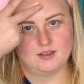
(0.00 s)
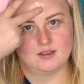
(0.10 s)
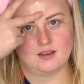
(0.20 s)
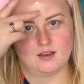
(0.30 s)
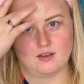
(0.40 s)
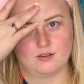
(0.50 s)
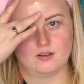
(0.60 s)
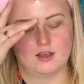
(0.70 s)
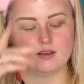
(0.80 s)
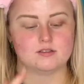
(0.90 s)
the
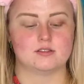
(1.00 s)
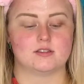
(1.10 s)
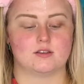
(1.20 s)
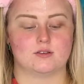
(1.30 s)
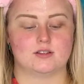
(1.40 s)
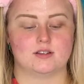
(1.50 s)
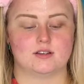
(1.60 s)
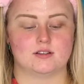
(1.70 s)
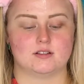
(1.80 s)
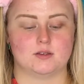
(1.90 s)
outlet, so I didn't
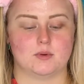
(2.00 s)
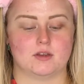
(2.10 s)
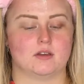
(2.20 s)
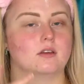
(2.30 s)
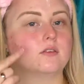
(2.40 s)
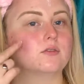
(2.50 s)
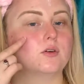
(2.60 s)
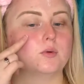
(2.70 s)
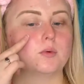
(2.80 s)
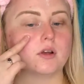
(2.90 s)
actually pay
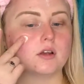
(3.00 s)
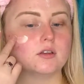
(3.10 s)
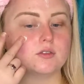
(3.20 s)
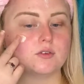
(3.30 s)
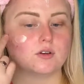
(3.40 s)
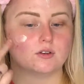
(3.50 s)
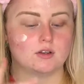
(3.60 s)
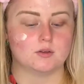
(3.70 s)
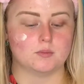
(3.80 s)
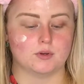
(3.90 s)
full price for
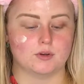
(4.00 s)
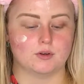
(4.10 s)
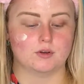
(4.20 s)
it, but